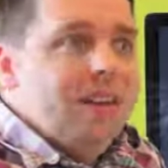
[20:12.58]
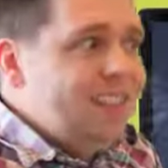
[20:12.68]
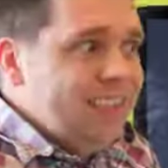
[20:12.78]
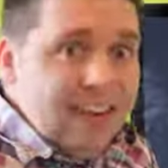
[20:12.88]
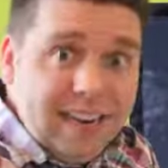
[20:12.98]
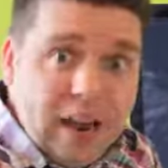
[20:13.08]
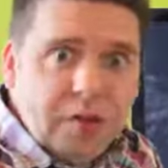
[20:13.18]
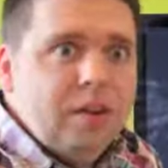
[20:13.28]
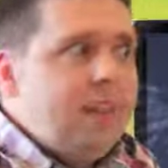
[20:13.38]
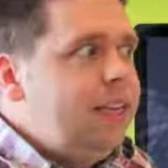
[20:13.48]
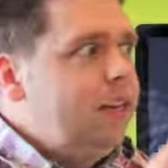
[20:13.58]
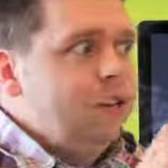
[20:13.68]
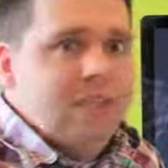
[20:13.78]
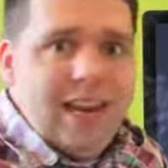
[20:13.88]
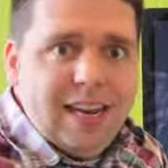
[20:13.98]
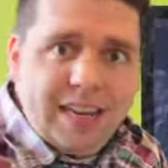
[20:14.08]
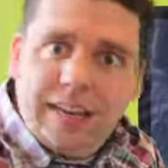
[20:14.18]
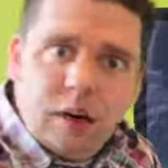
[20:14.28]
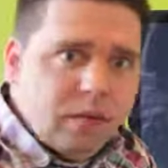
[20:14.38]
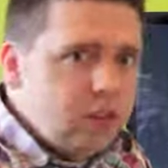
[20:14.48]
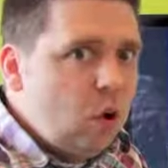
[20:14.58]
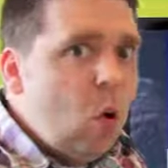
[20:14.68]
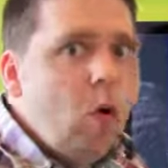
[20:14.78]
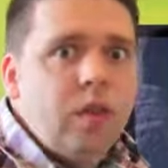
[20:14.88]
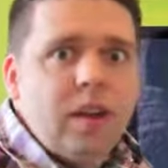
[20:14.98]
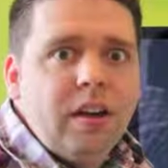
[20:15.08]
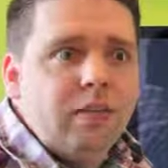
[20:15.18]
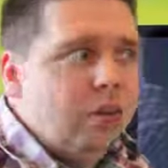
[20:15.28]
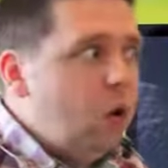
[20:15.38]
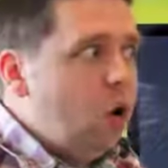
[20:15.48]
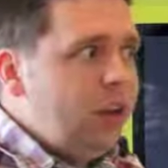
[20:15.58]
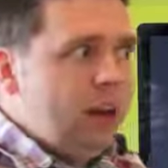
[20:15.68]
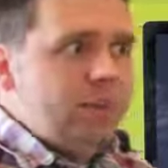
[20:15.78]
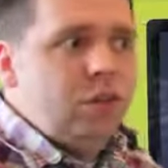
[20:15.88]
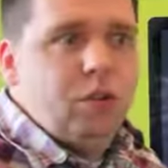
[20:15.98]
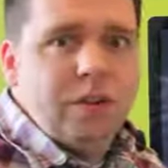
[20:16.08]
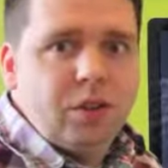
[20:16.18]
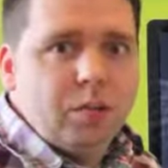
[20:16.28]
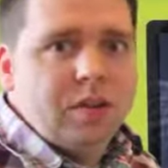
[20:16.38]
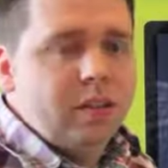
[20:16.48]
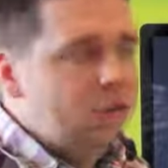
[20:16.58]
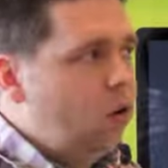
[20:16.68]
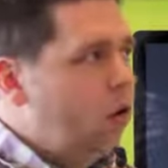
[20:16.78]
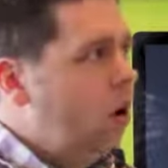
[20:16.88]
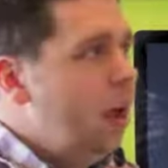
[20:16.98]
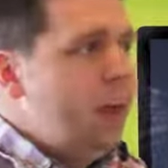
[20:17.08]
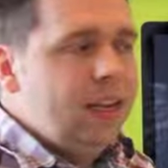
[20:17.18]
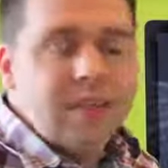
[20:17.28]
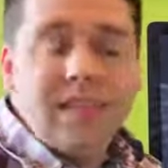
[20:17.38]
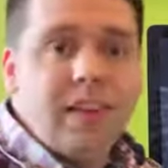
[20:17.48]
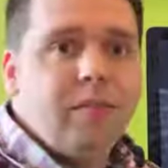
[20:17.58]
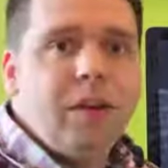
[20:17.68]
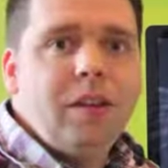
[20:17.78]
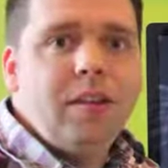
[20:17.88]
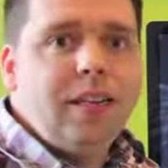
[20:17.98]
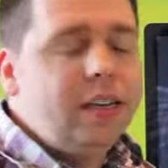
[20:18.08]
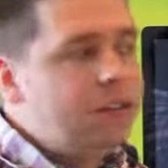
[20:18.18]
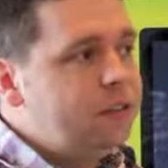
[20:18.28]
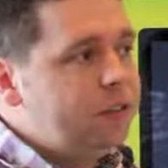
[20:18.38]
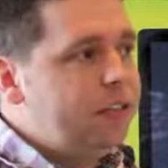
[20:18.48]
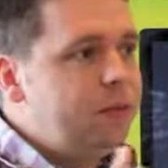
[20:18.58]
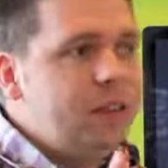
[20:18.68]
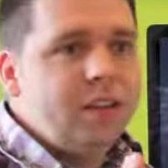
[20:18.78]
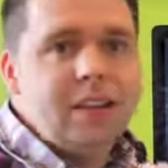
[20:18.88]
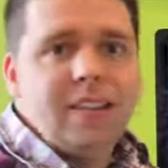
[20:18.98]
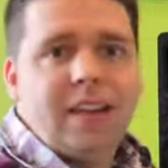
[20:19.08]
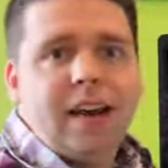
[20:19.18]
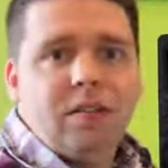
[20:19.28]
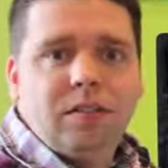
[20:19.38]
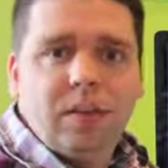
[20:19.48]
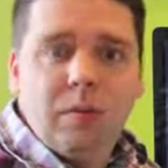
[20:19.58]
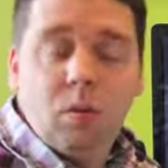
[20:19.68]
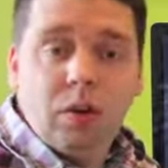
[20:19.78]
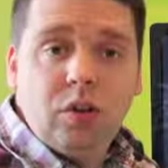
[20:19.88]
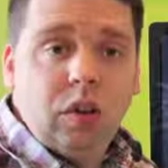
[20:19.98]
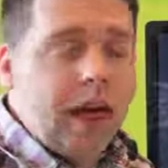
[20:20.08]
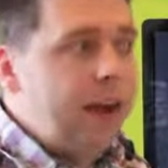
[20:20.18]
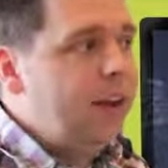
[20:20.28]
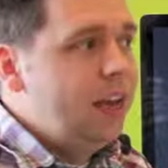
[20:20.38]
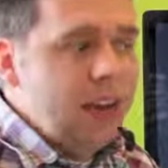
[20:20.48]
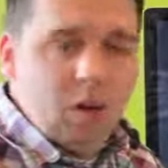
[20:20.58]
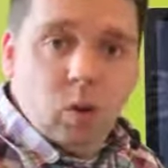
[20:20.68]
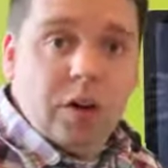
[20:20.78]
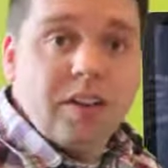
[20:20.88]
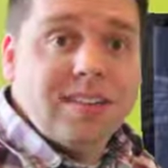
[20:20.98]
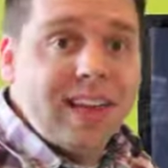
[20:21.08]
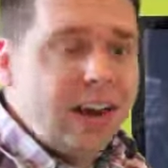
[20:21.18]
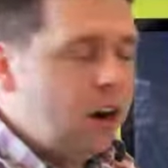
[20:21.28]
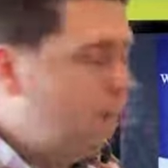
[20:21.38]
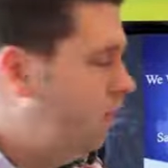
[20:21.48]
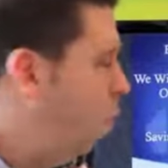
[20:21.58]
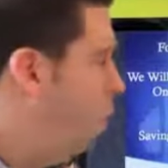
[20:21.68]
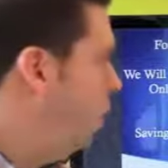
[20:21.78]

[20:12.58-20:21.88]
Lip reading: sending out the deals, taking care of this whole thing for you. All you have to do, Mr. Business Owner, is give me the deals, give me the discounts, give me what you'd like, and we're going to set it up for